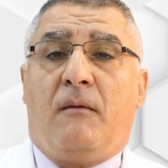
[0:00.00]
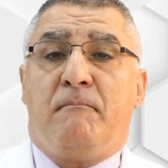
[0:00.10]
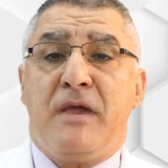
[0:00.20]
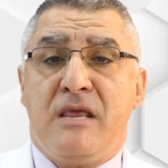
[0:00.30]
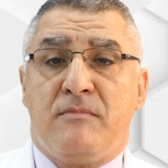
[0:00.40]

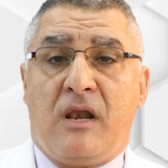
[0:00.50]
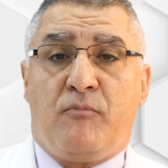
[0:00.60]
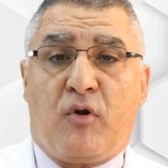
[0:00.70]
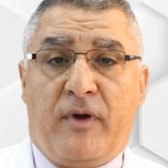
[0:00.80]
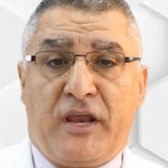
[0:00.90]
minimal
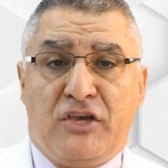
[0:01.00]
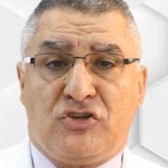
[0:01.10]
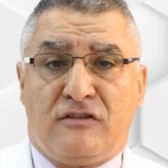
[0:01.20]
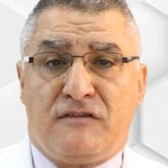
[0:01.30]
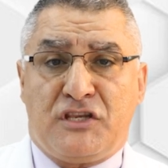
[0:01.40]

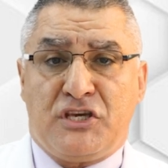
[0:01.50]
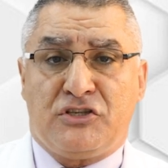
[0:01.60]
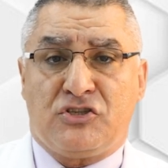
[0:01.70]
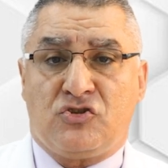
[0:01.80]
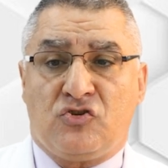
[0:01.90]
preparation
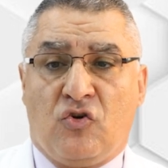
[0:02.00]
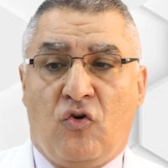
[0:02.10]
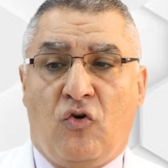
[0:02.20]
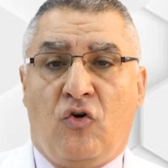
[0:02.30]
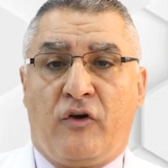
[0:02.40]
veneers
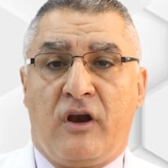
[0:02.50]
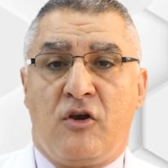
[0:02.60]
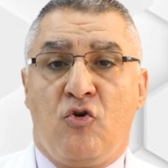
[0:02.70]
or